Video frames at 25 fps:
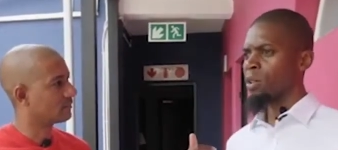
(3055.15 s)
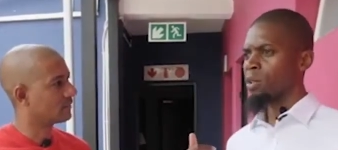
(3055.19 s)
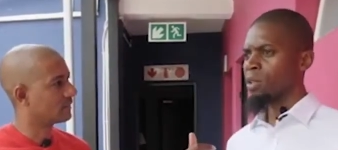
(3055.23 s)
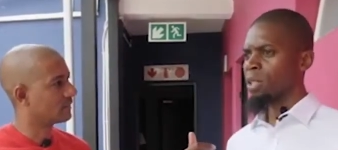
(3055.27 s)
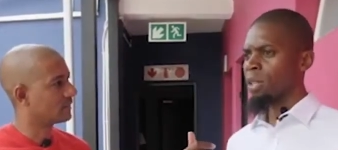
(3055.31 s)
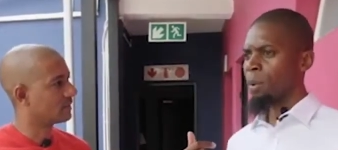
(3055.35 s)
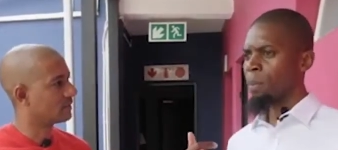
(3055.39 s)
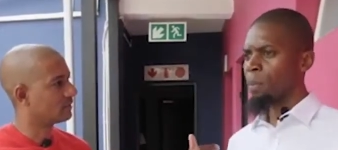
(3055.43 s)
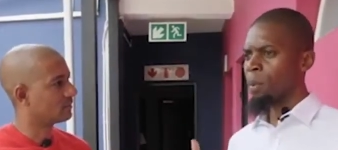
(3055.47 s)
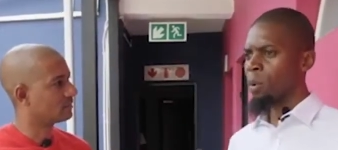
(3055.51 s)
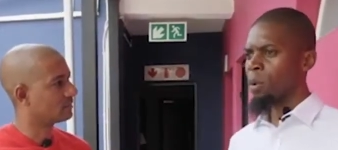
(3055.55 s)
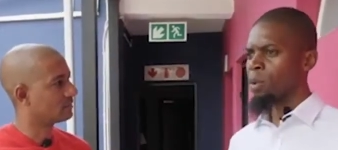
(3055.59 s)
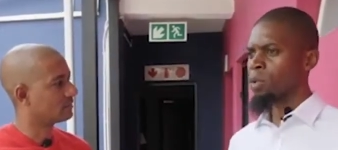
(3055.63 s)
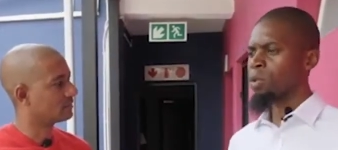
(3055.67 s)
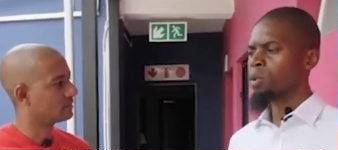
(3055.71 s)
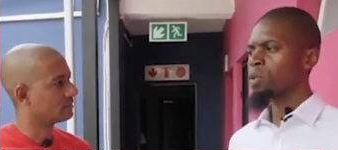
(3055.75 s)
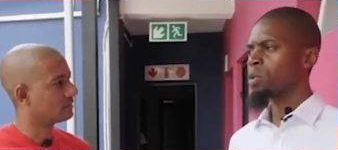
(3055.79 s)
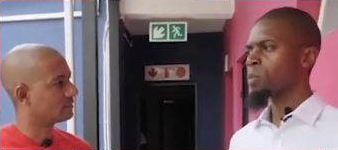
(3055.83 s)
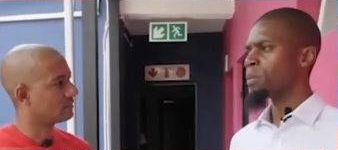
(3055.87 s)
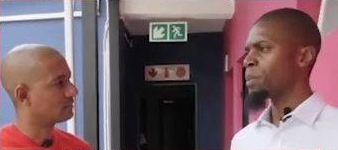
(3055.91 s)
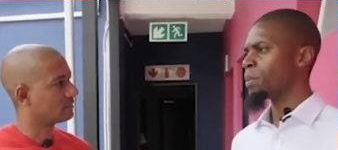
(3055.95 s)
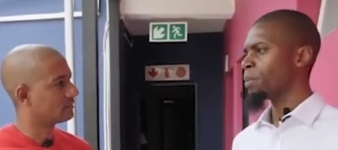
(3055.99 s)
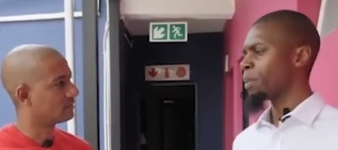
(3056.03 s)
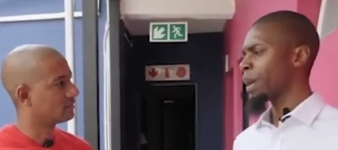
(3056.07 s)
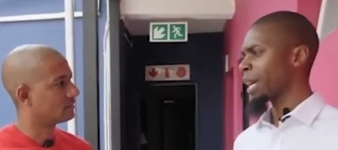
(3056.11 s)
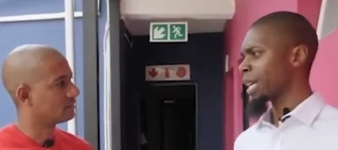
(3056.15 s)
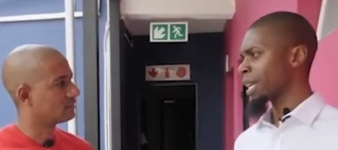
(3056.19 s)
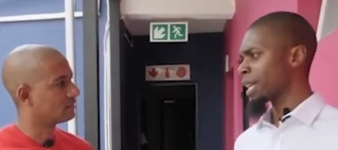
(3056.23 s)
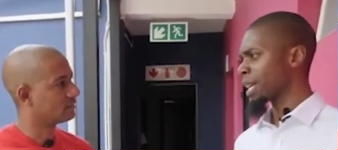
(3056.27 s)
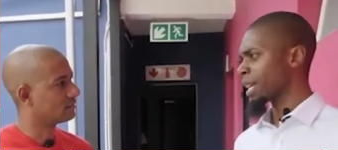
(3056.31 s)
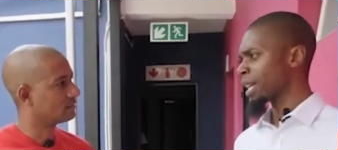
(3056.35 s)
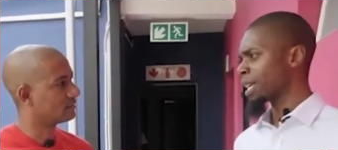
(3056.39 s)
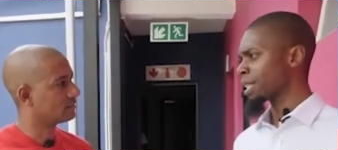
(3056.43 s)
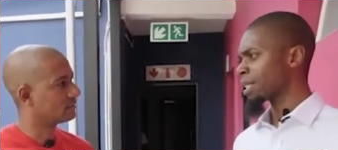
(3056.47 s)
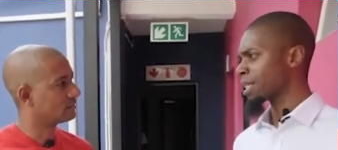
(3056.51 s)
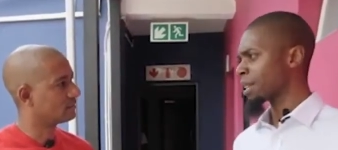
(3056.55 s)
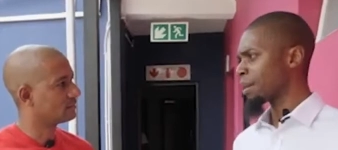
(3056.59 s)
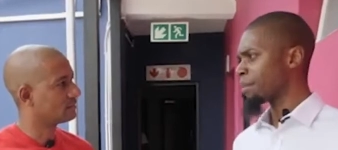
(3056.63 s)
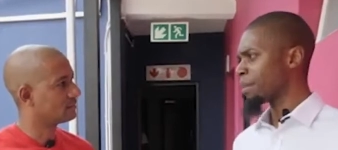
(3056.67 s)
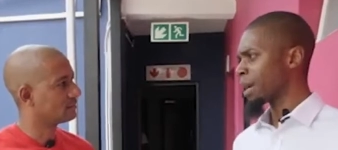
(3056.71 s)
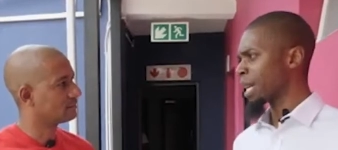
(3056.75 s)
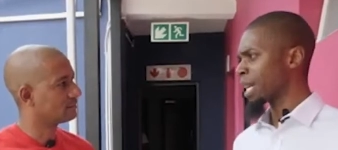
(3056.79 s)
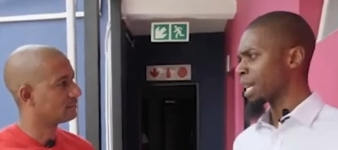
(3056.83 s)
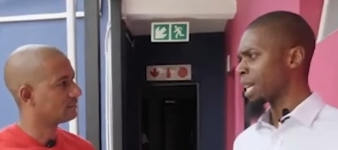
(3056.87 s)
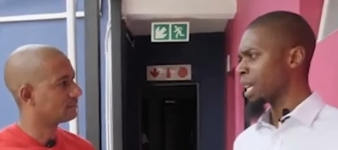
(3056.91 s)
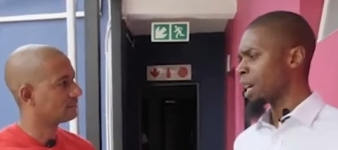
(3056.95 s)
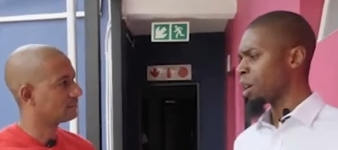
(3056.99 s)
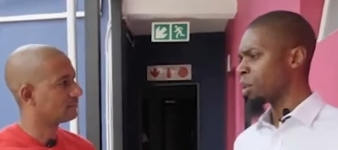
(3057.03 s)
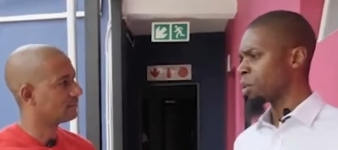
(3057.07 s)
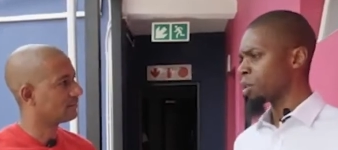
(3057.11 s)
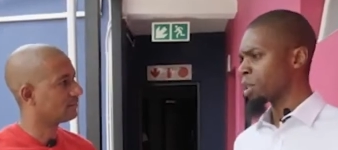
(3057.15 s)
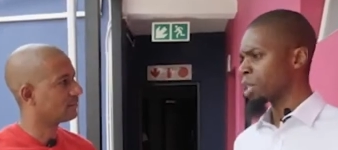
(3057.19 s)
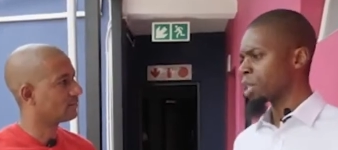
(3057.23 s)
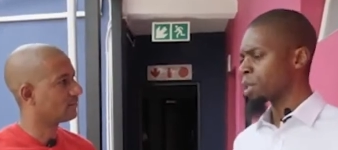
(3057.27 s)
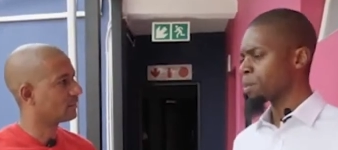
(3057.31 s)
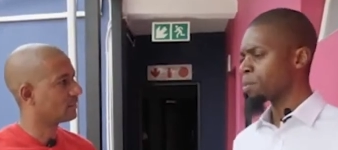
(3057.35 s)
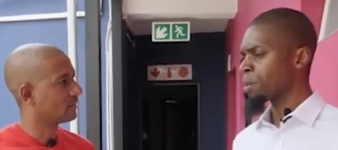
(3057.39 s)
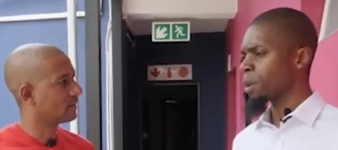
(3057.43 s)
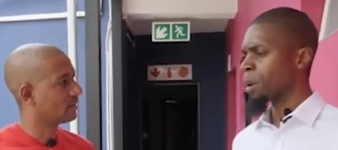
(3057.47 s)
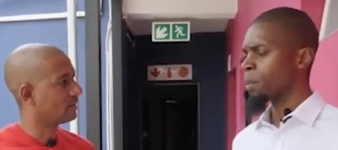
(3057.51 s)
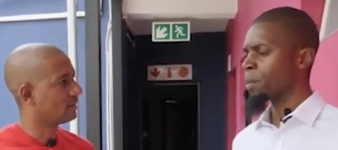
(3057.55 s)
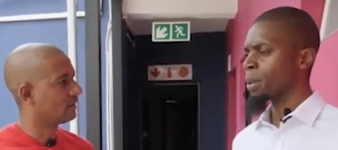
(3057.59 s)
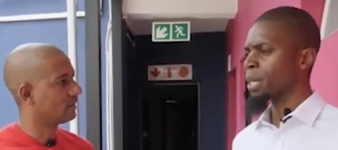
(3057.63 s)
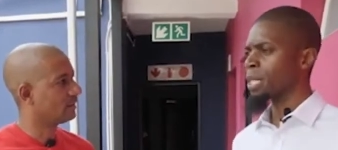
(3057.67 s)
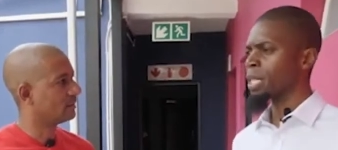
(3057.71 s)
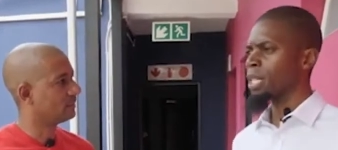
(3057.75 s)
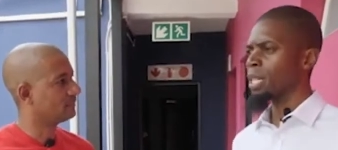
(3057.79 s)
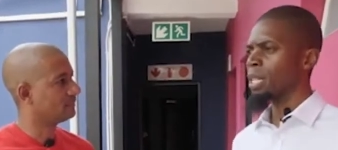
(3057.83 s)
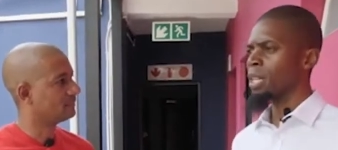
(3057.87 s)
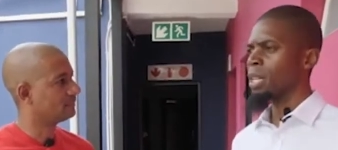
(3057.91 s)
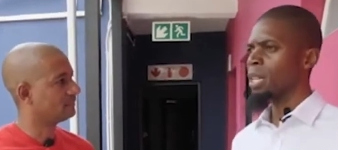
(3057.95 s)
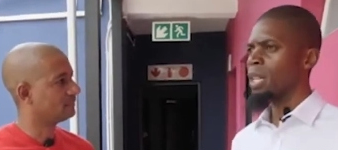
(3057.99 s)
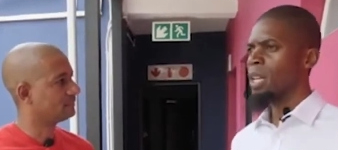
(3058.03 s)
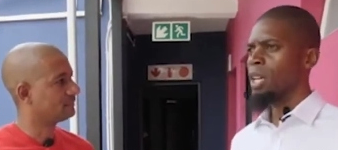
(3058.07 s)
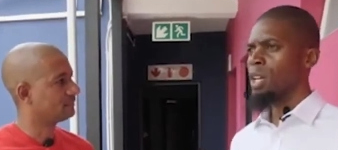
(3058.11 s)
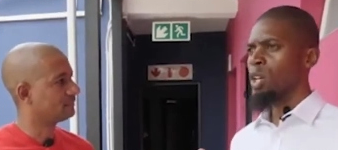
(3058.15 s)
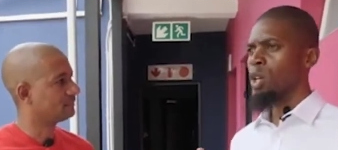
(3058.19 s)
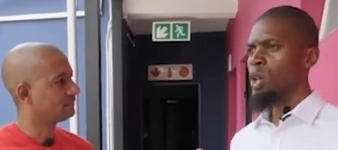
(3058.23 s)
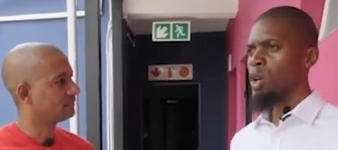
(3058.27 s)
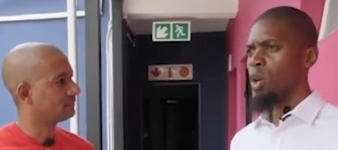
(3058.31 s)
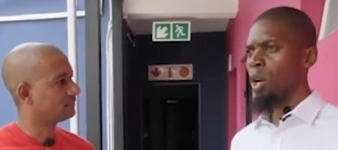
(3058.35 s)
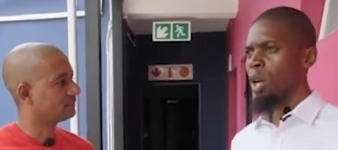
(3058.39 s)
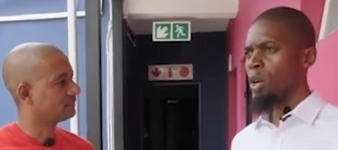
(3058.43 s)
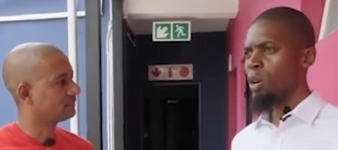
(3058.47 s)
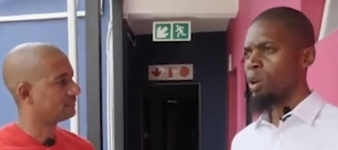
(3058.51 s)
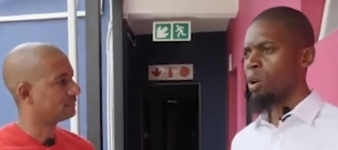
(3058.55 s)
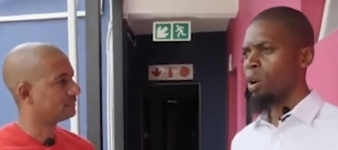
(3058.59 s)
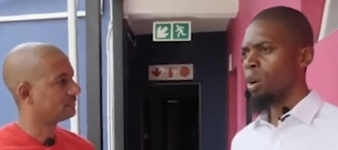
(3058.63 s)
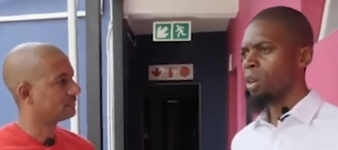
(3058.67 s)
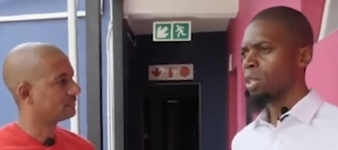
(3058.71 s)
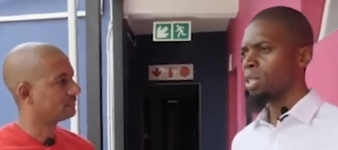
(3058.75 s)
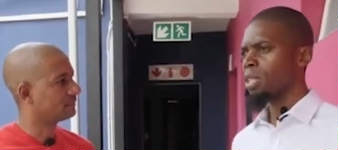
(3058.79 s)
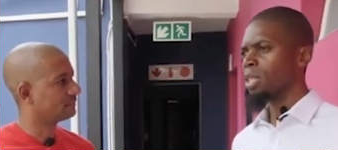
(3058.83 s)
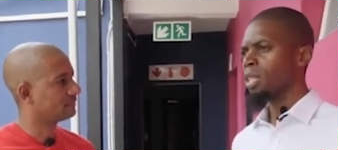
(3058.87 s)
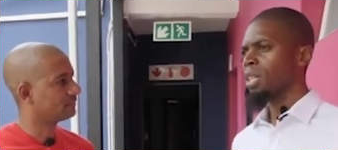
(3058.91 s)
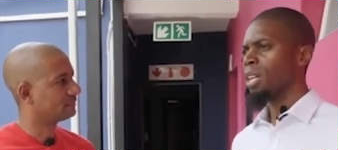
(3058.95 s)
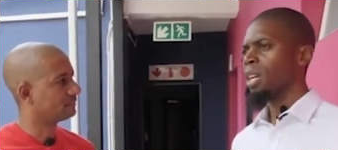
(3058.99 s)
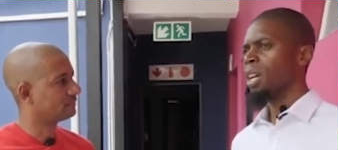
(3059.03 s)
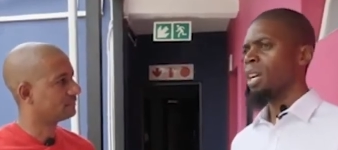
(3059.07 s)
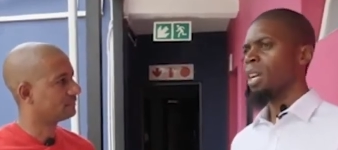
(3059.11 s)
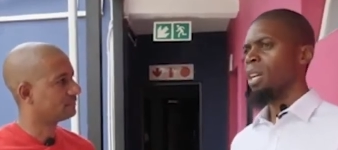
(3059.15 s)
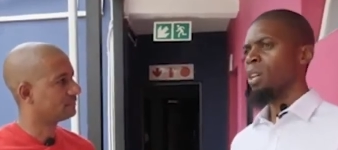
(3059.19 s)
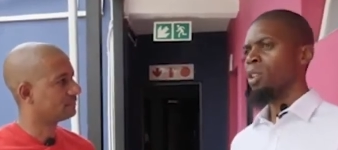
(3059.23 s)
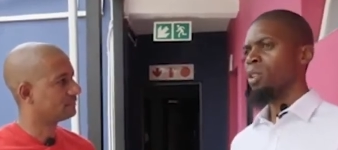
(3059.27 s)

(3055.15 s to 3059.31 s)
Speaker 1: you're supposed to be banking in some money now on this property. Yeah. You're not.